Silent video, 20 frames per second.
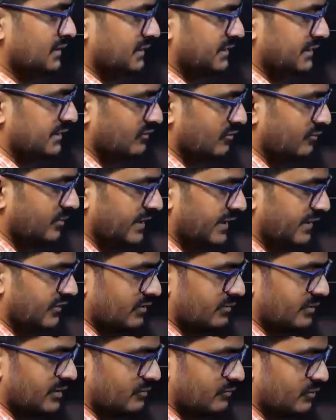This will be
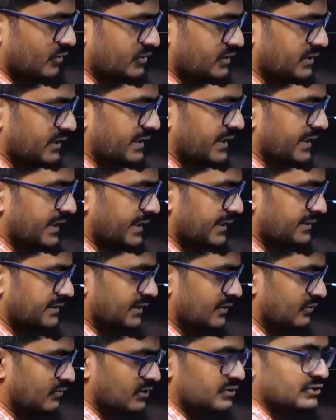equilibrium position, kx
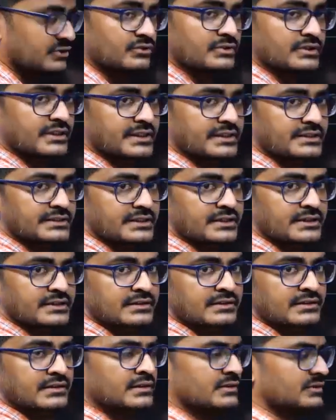equals to 3g.
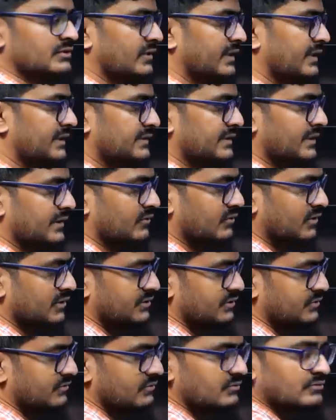So x
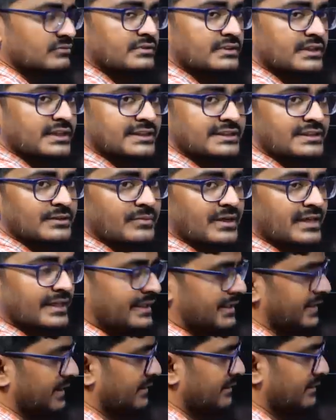equals to 3g by
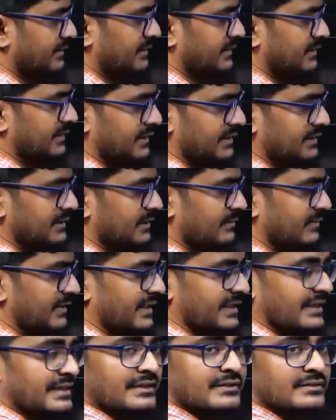k. 3g
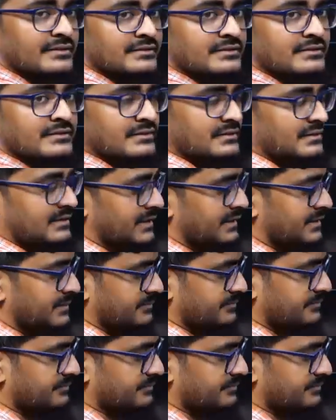by k. Right?